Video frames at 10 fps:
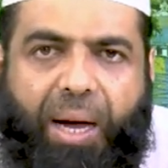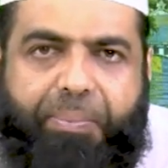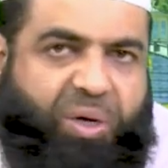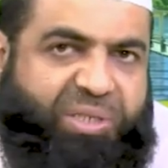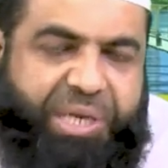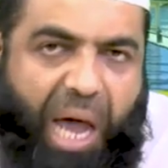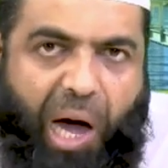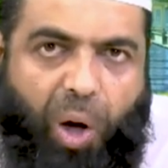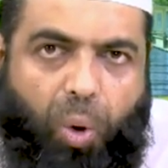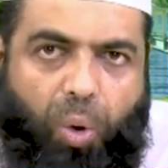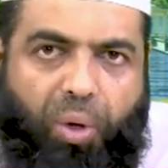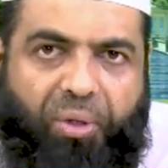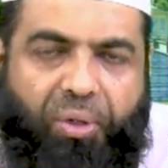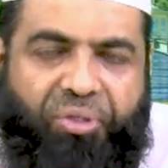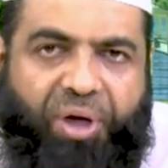because now
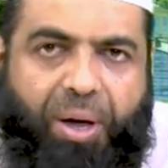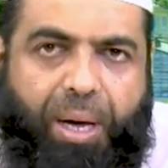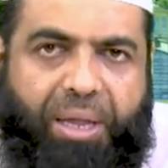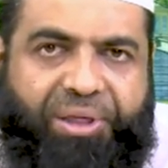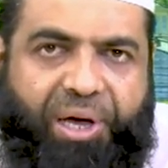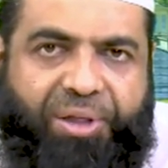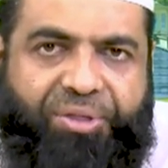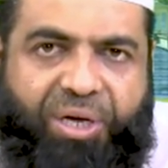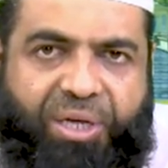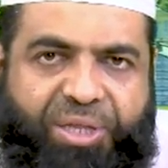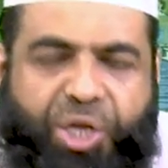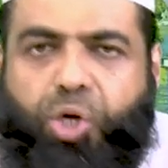the